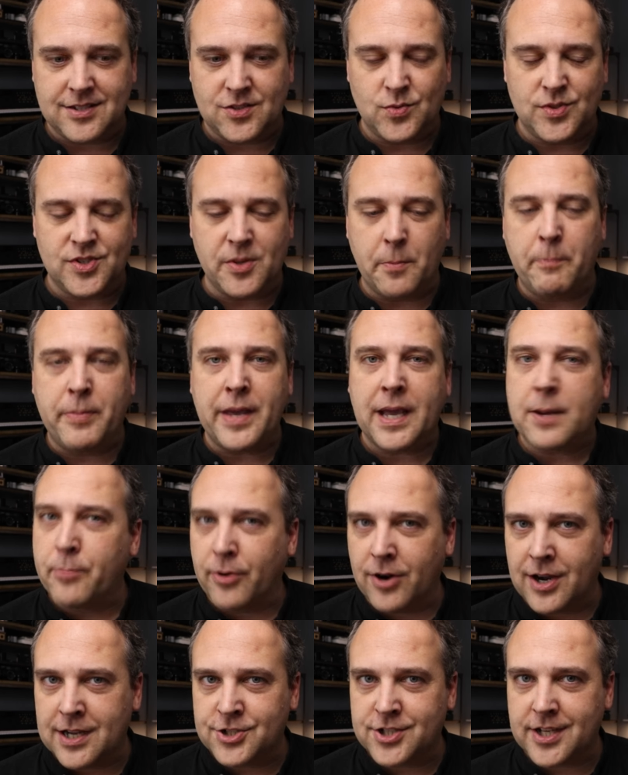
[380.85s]
This was a big
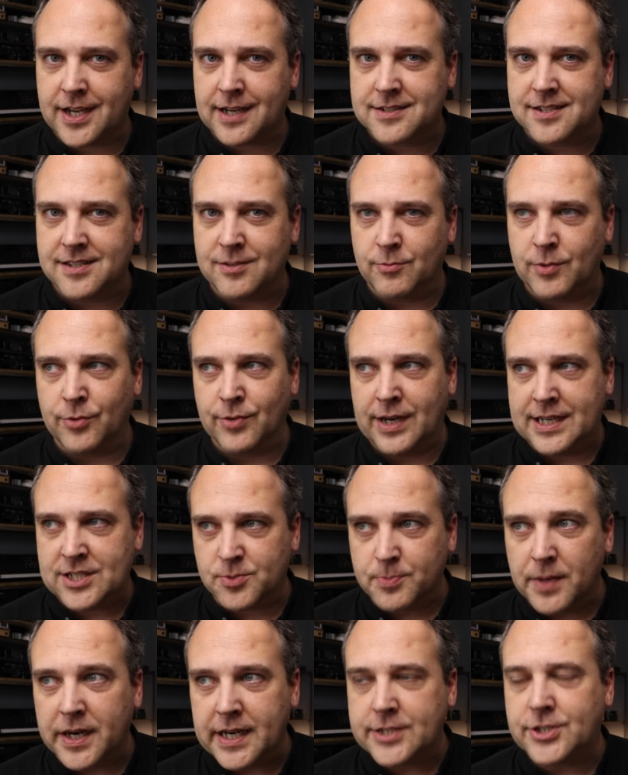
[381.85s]
project that we
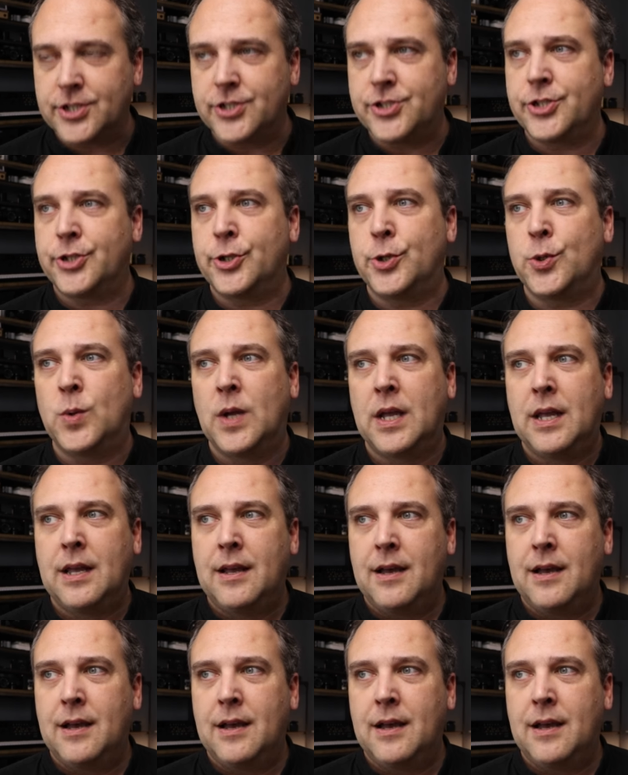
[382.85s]
raised money to do.